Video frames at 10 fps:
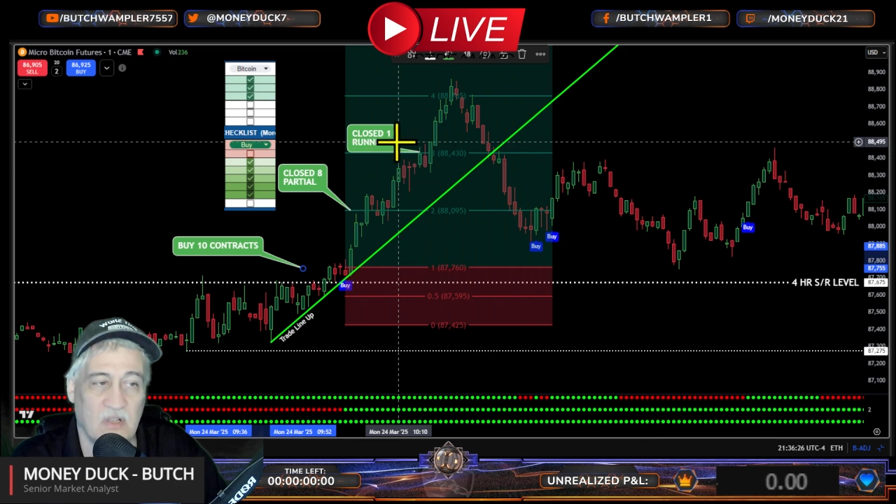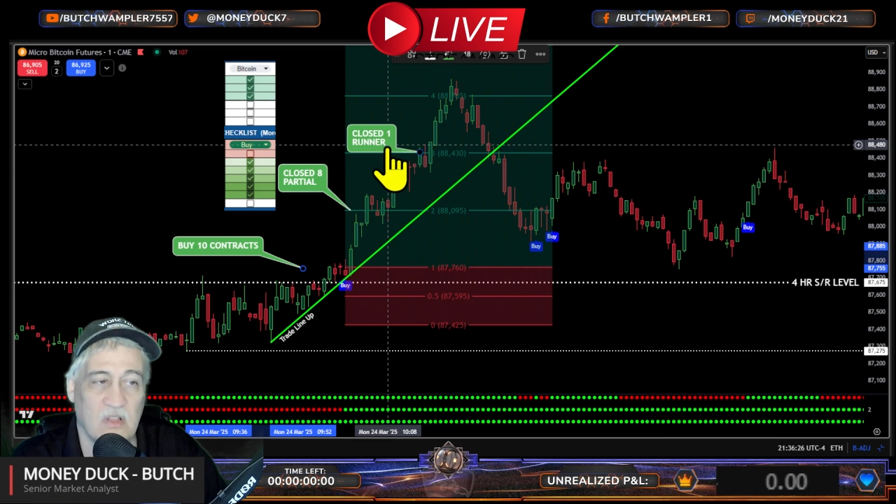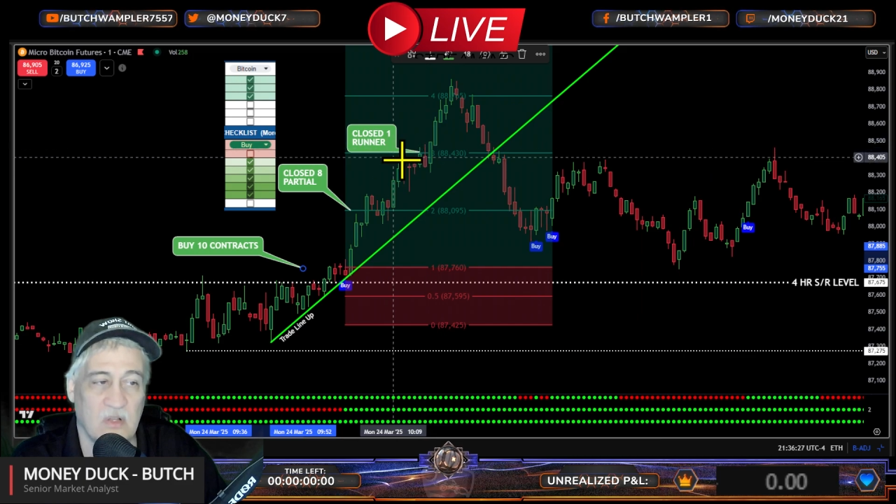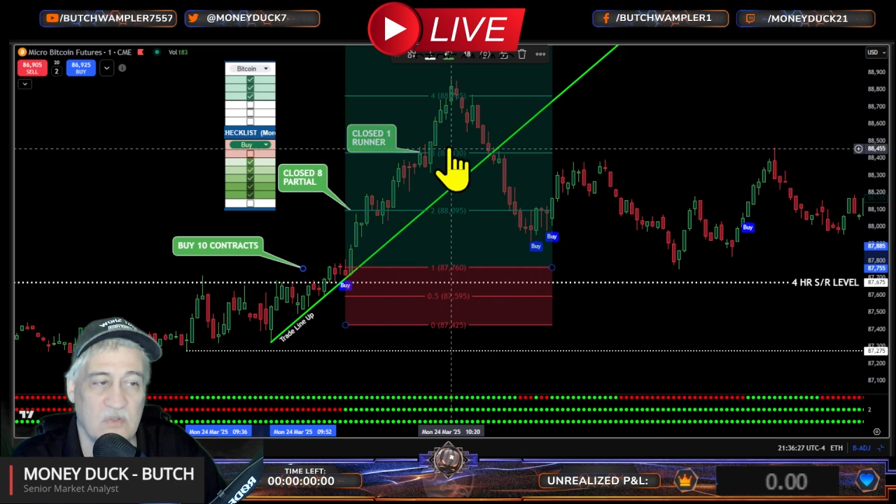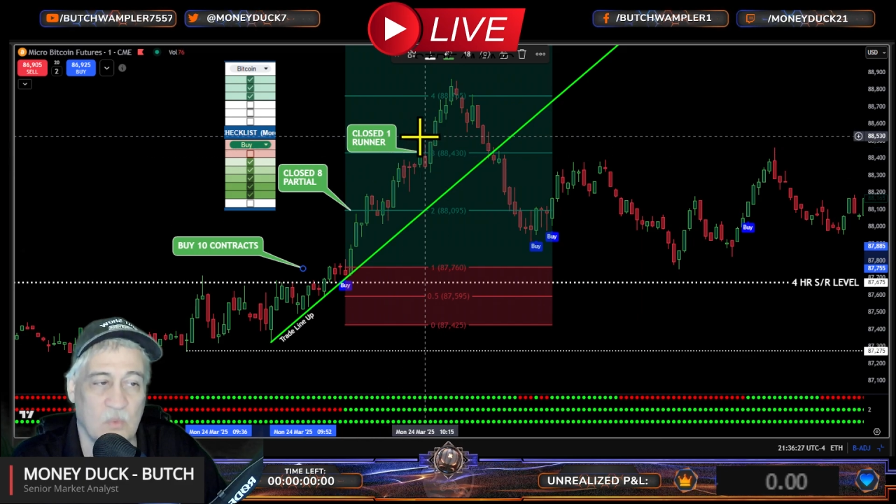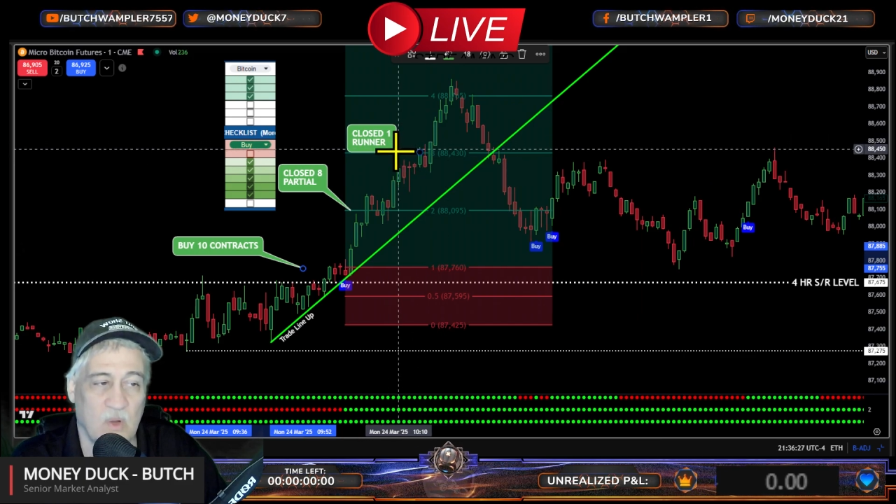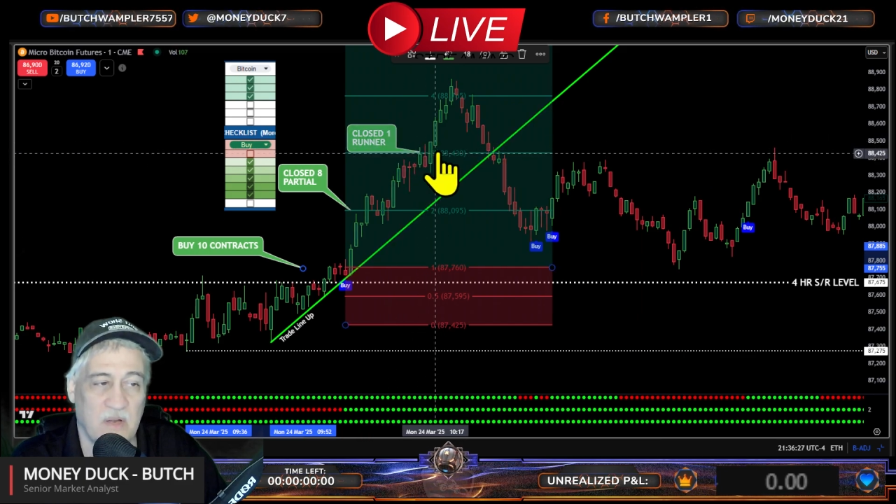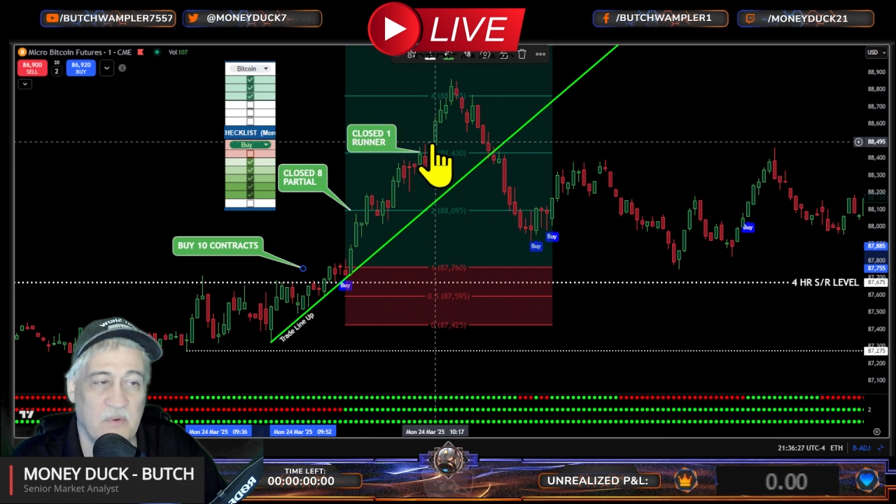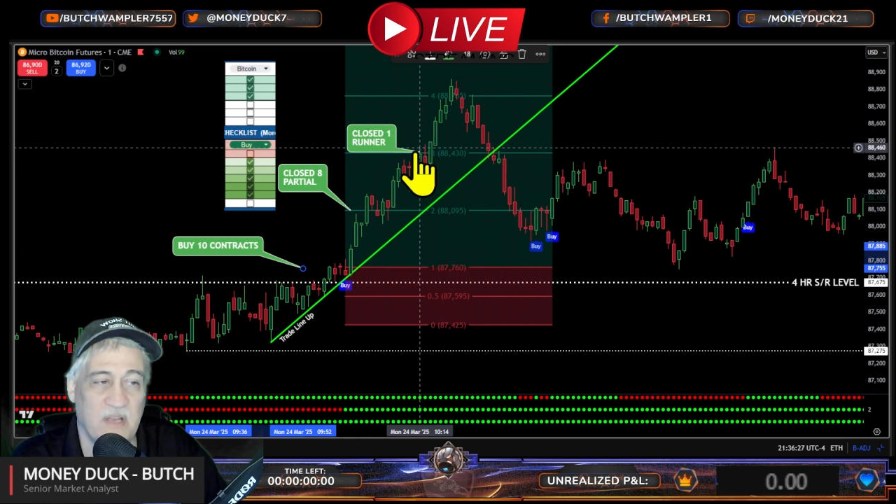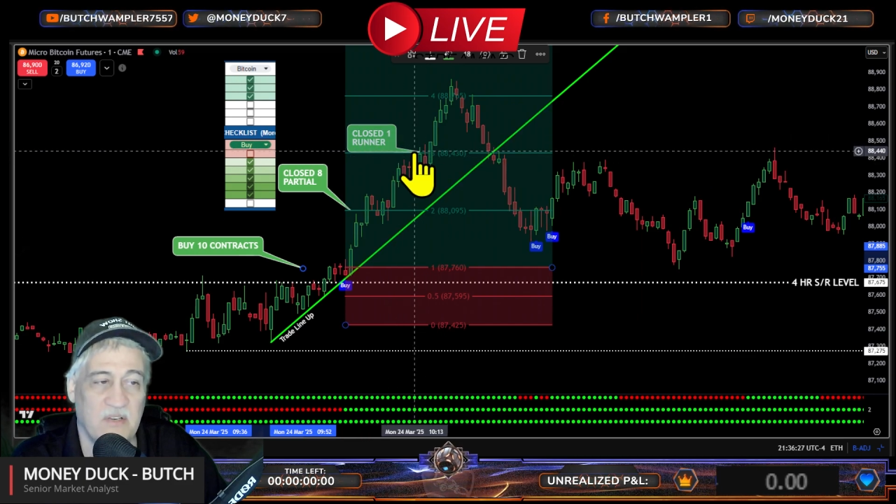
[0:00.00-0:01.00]
closed one
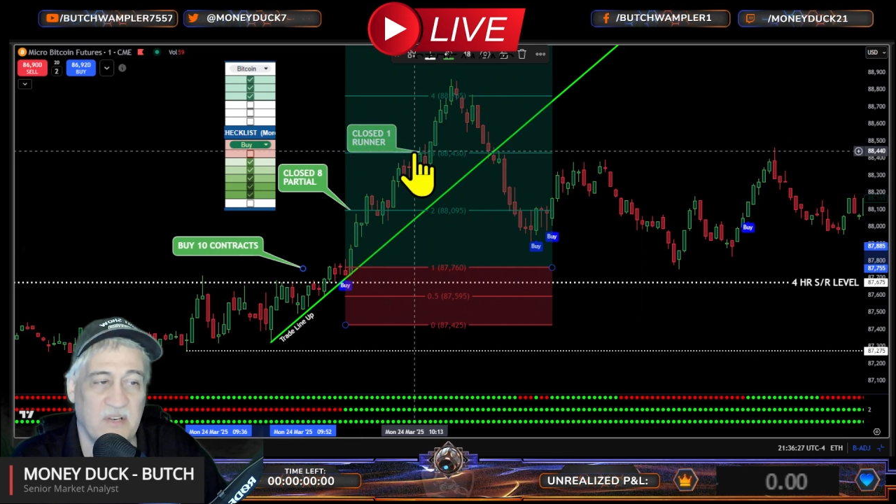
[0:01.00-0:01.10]
runner